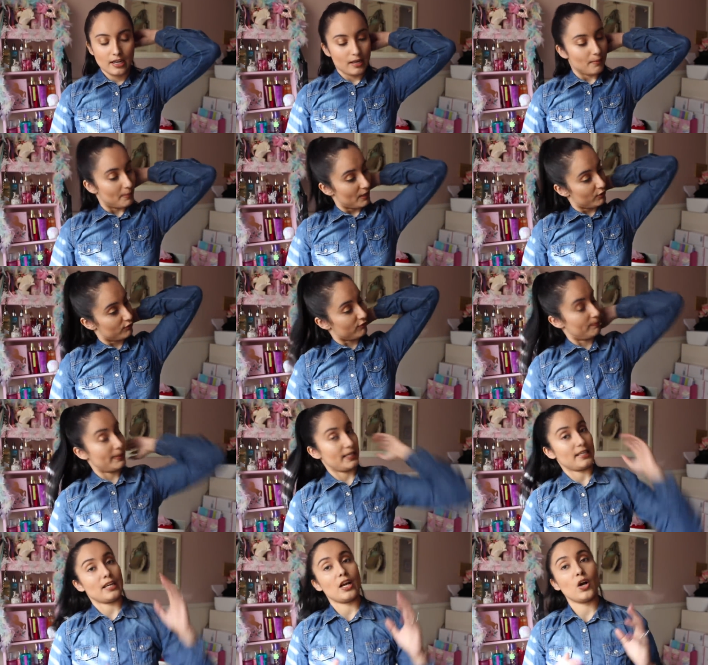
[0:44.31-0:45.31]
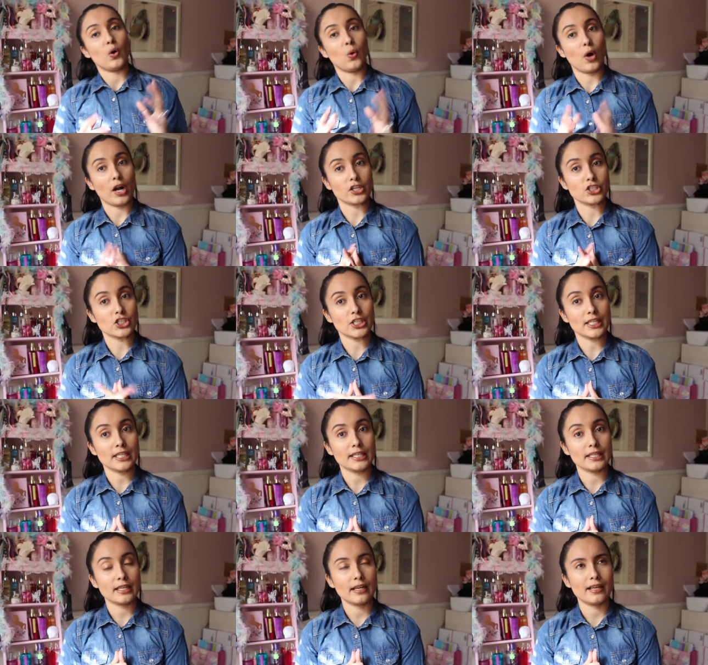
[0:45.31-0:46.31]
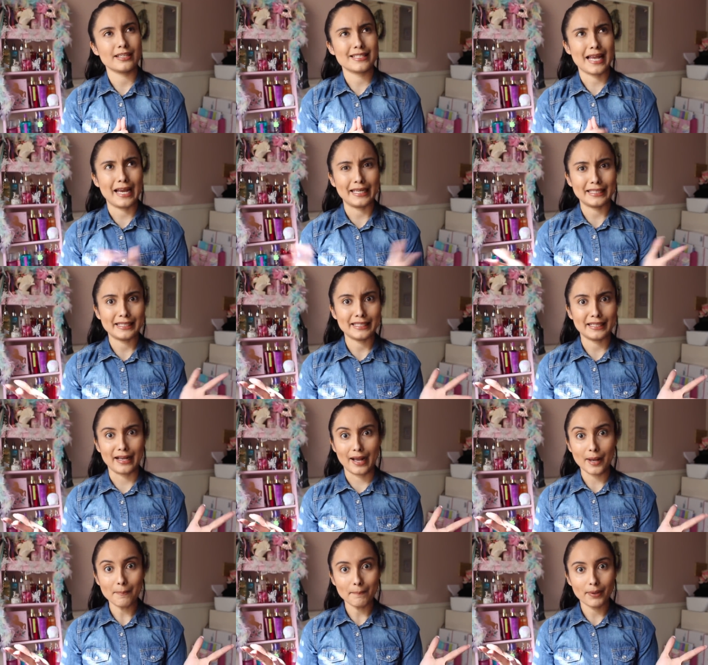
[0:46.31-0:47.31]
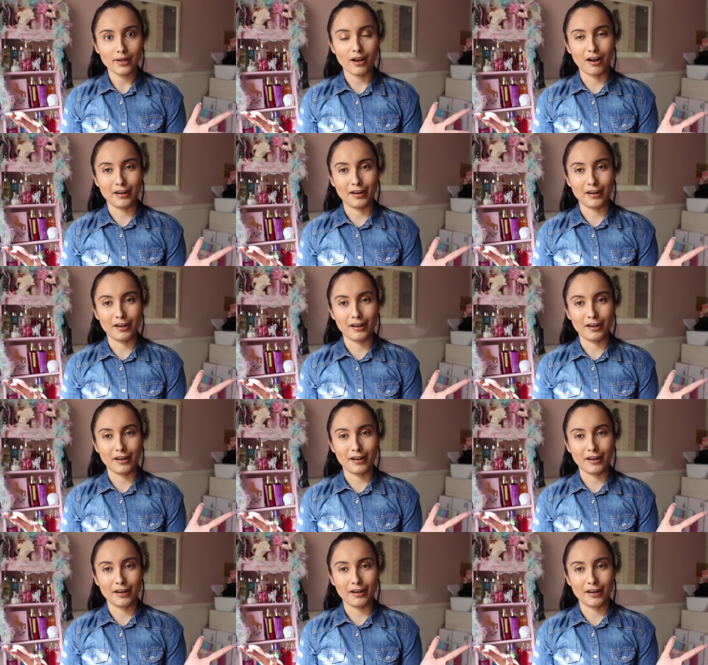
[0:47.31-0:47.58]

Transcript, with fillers: I've been watching Tidying Up